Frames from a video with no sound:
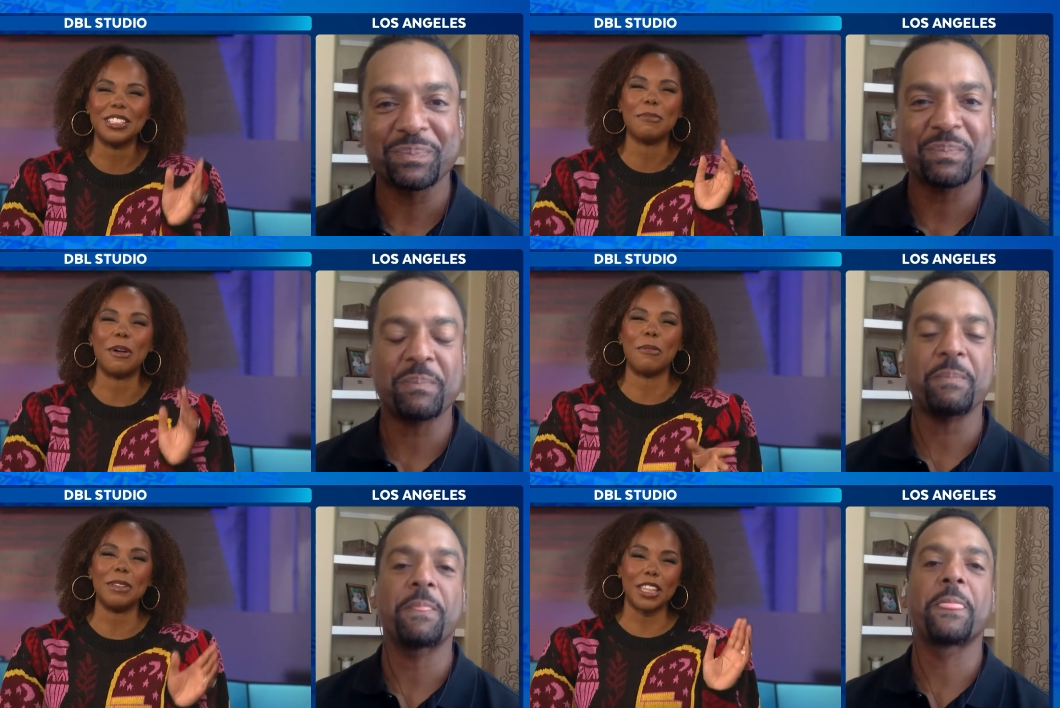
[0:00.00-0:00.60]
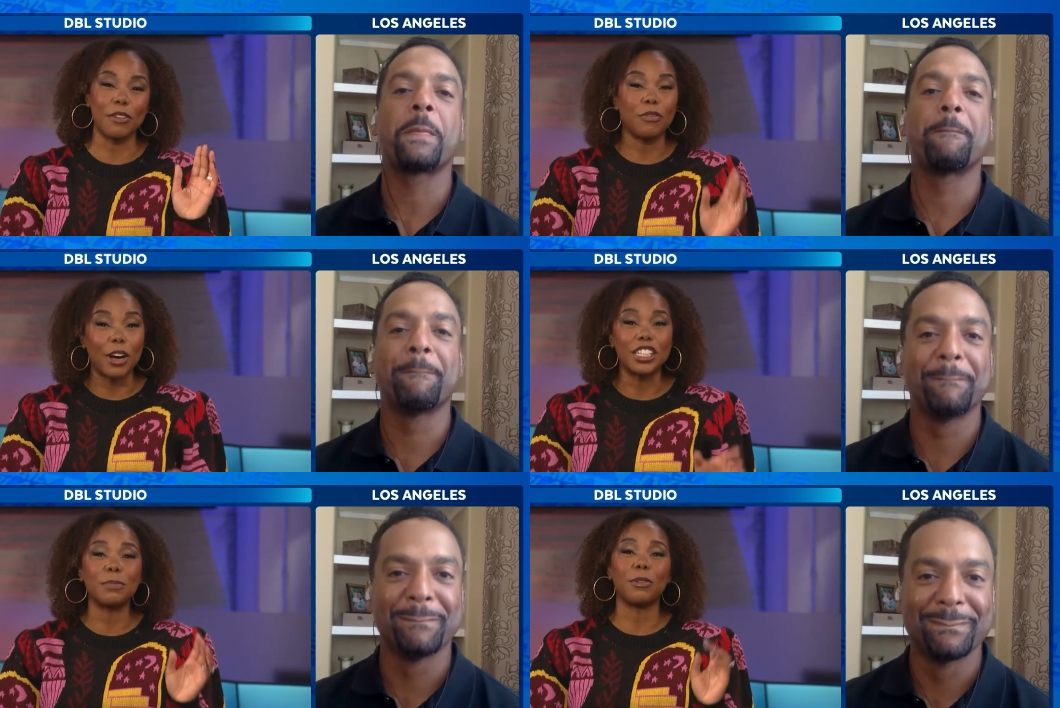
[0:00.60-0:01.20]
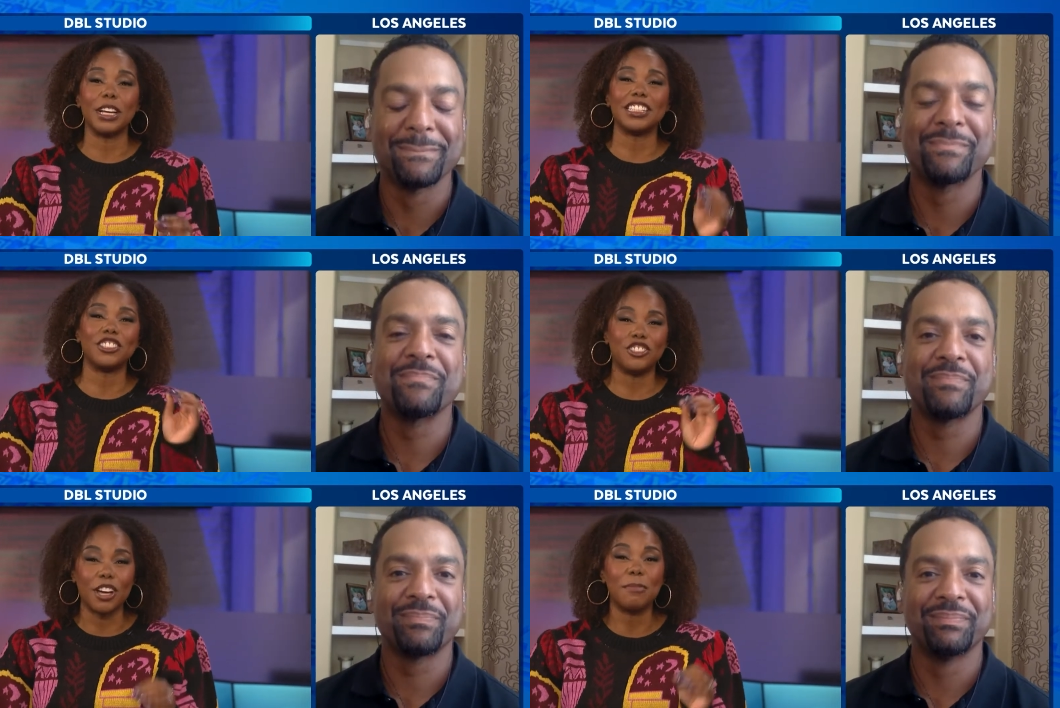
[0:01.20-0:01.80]
Speaker 1: the moment that Fresh Prince
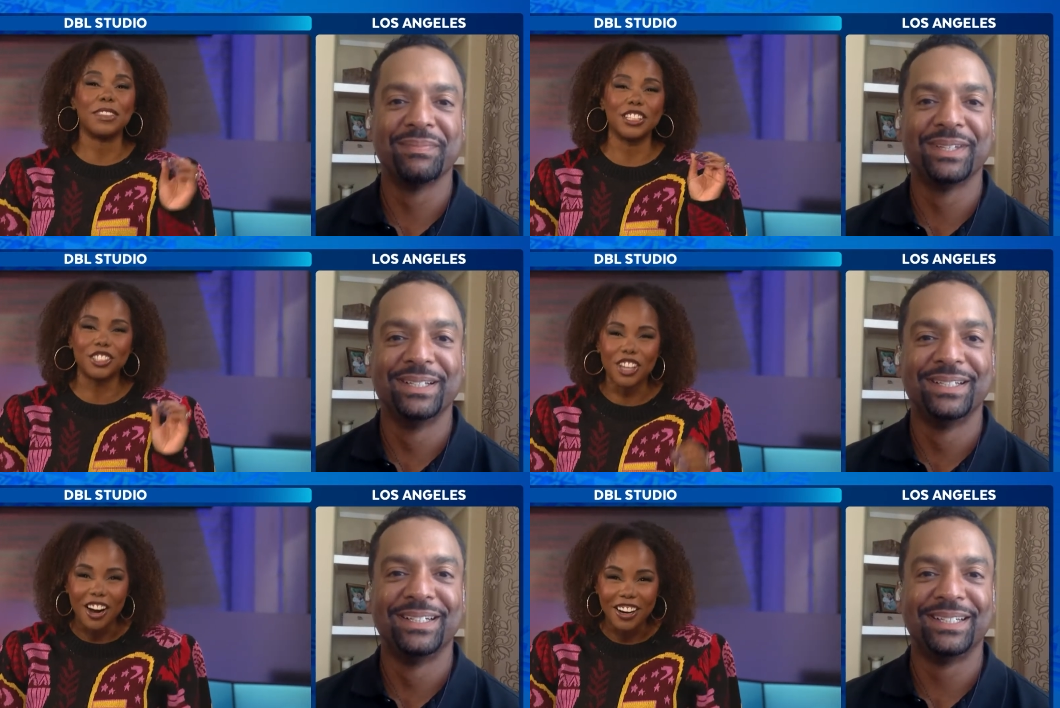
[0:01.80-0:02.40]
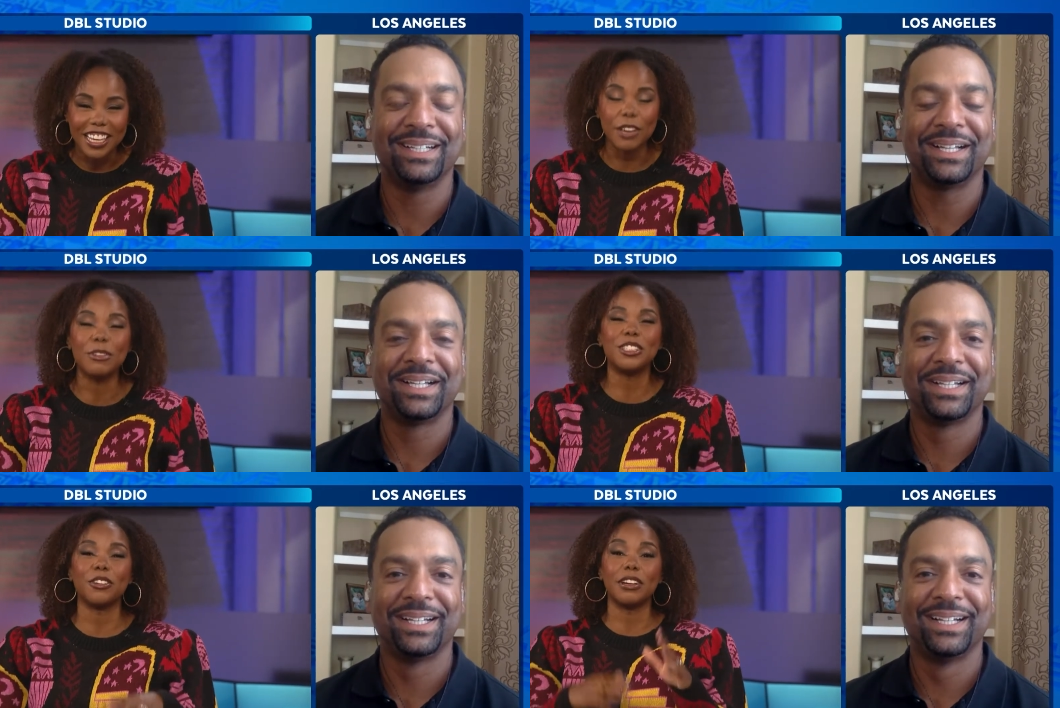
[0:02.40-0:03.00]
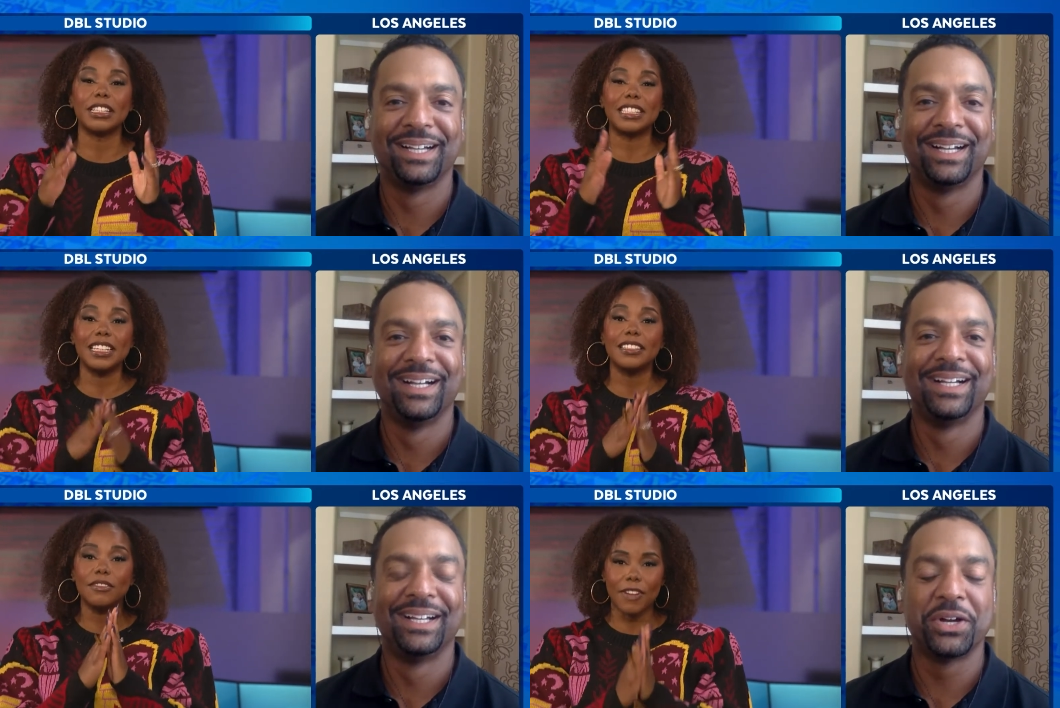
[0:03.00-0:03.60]
jumped the shark. It was during
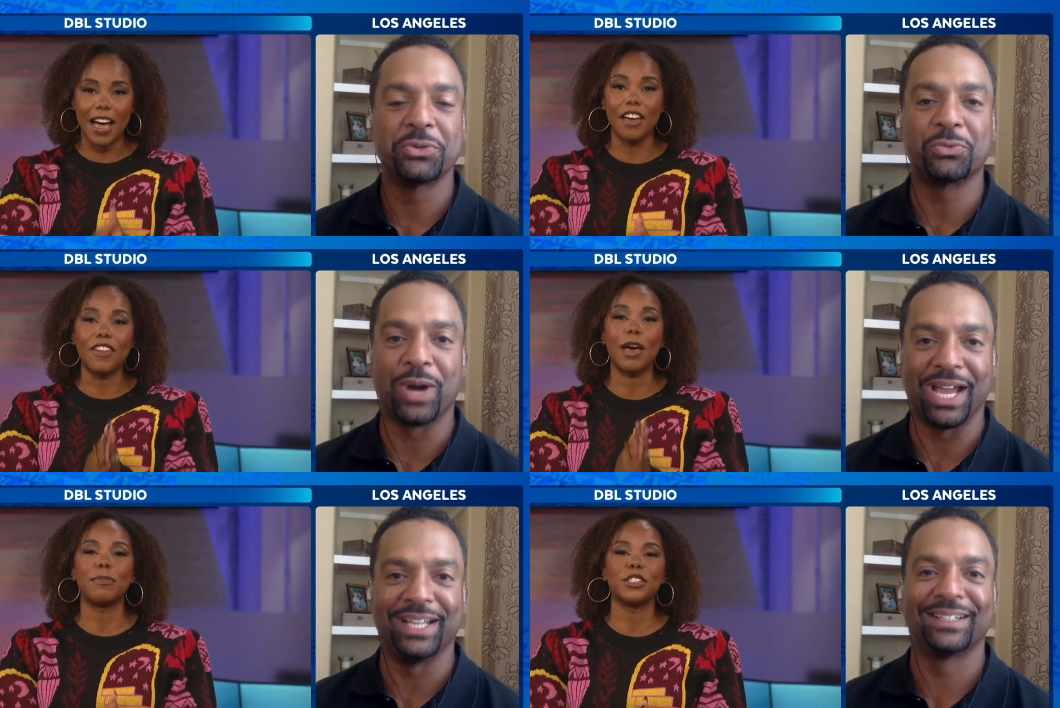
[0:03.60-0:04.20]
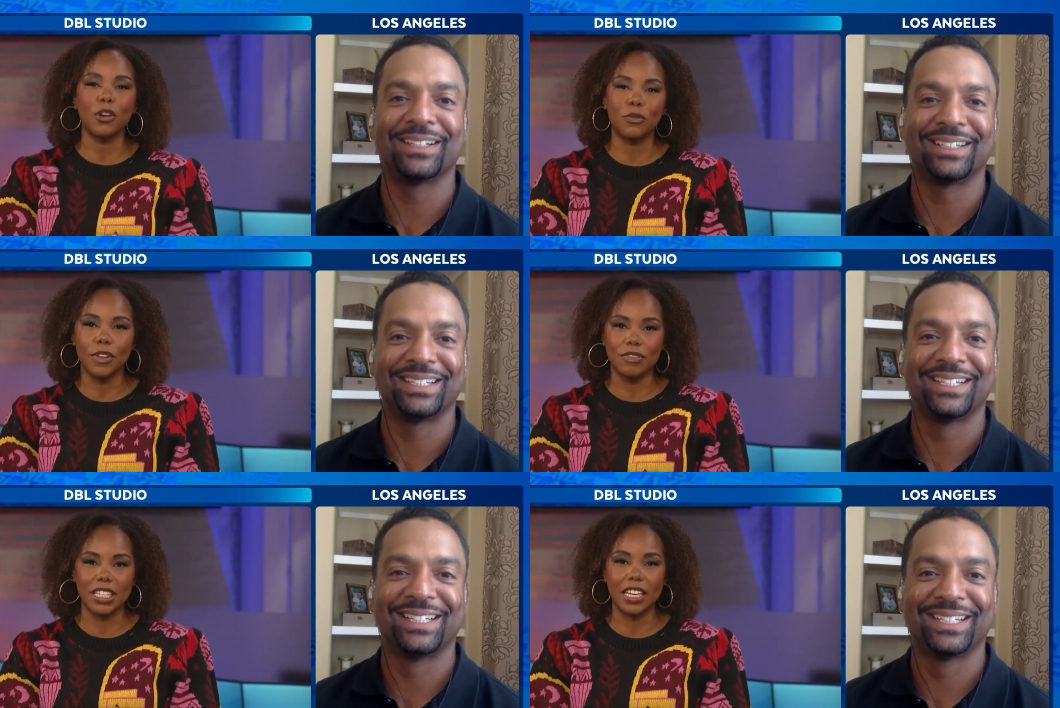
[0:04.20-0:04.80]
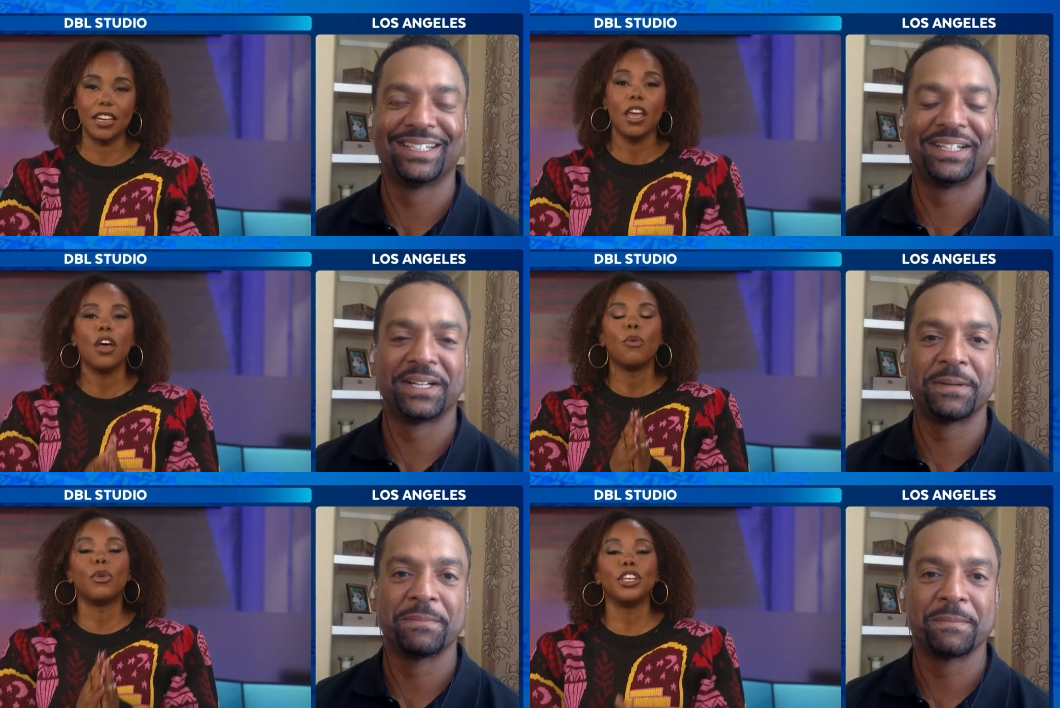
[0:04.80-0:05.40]
season 5, episode 15,
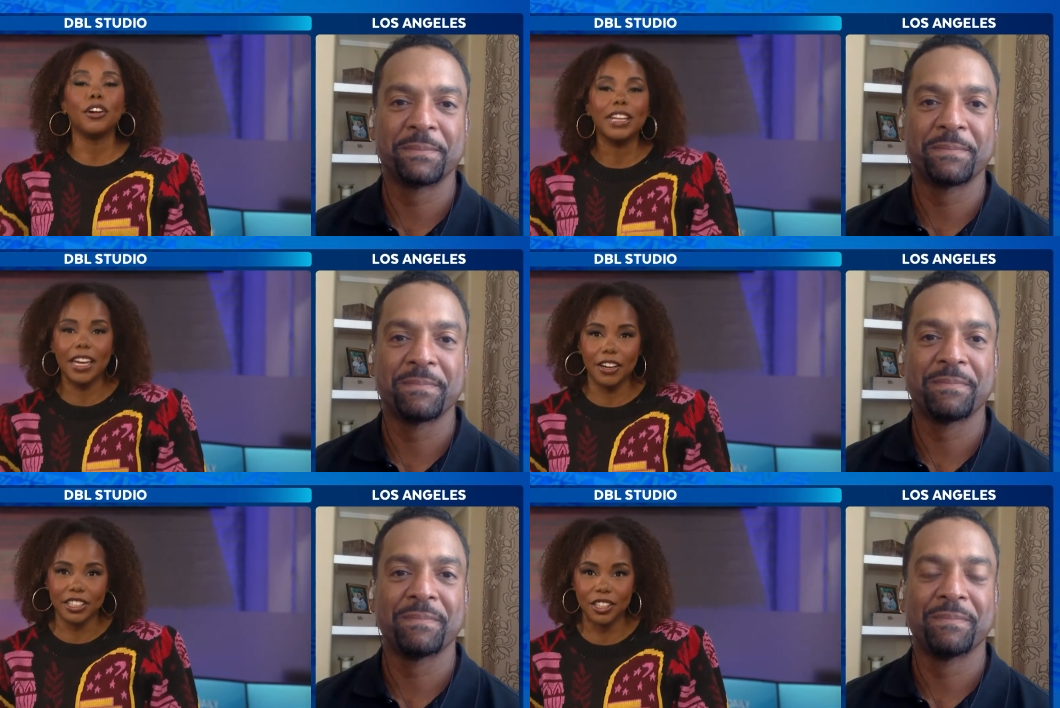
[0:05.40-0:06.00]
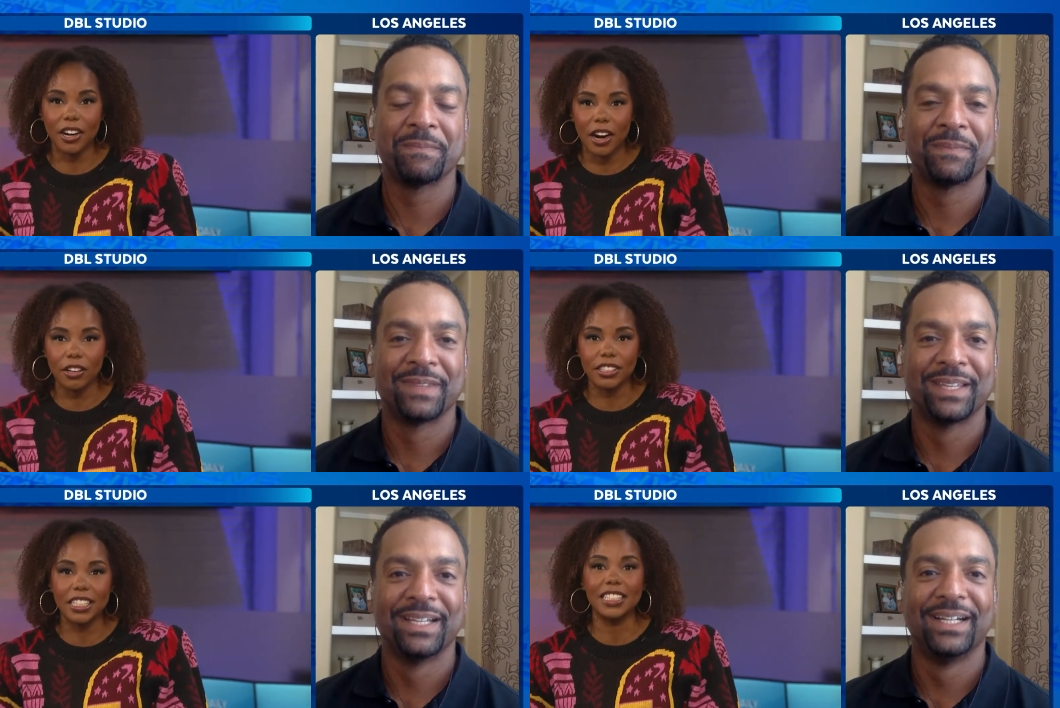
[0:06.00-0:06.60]
when your character Carlton